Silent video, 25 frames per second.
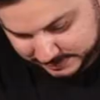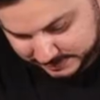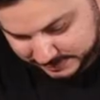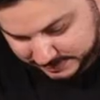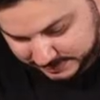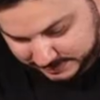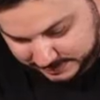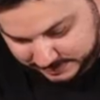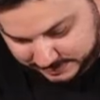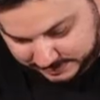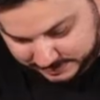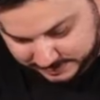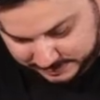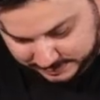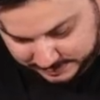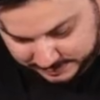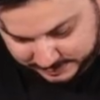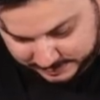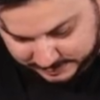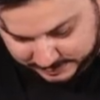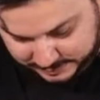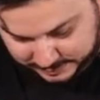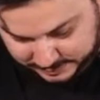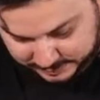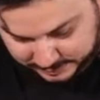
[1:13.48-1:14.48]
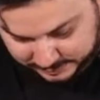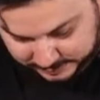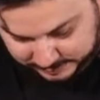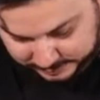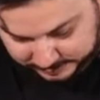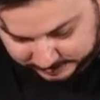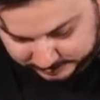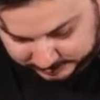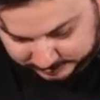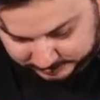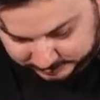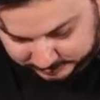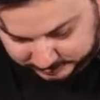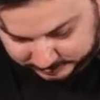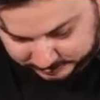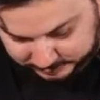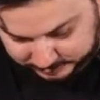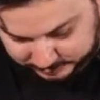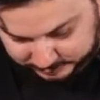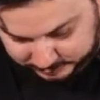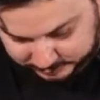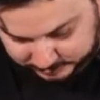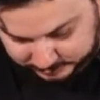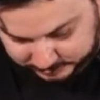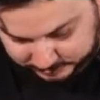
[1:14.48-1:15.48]

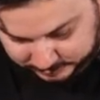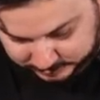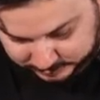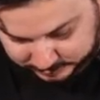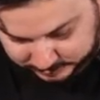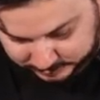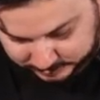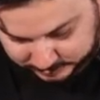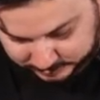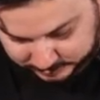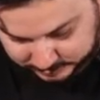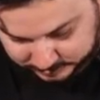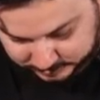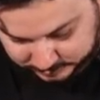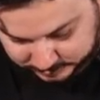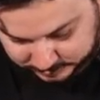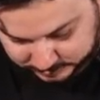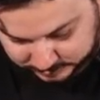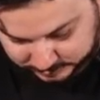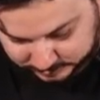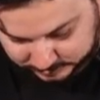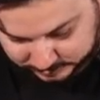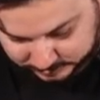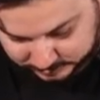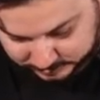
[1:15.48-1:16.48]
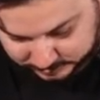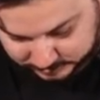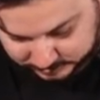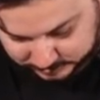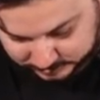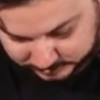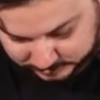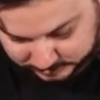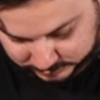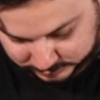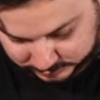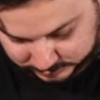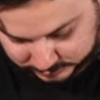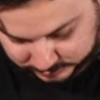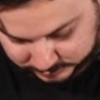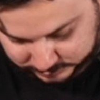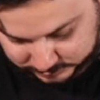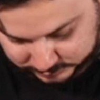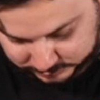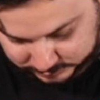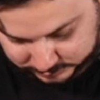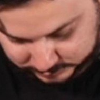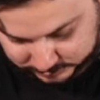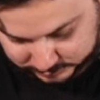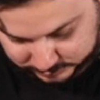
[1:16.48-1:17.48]

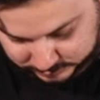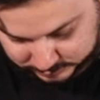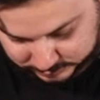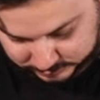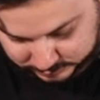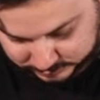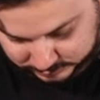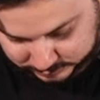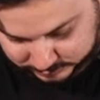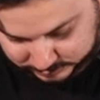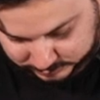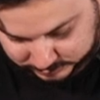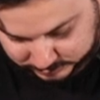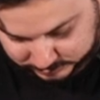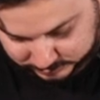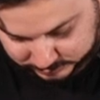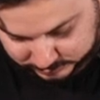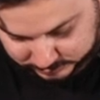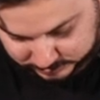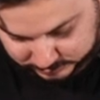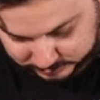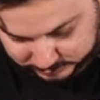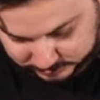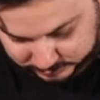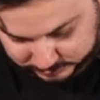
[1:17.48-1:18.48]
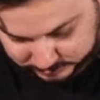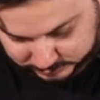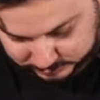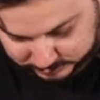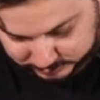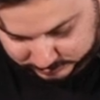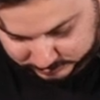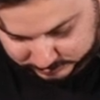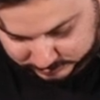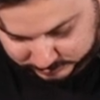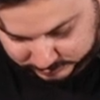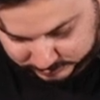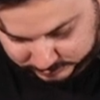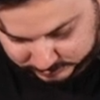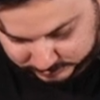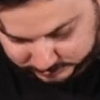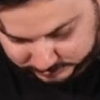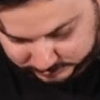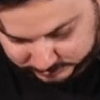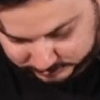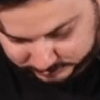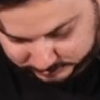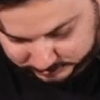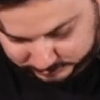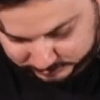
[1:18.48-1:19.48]

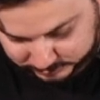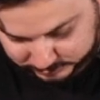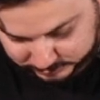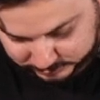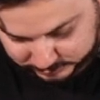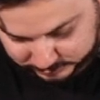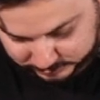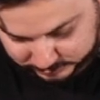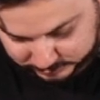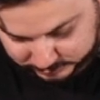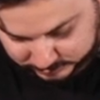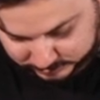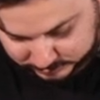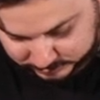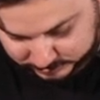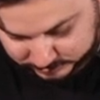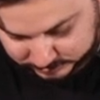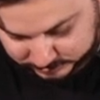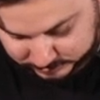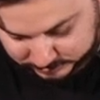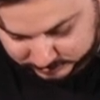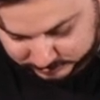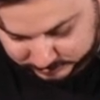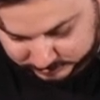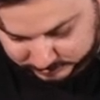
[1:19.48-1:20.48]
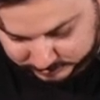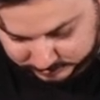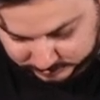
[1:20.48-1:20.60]
Nobody speaks.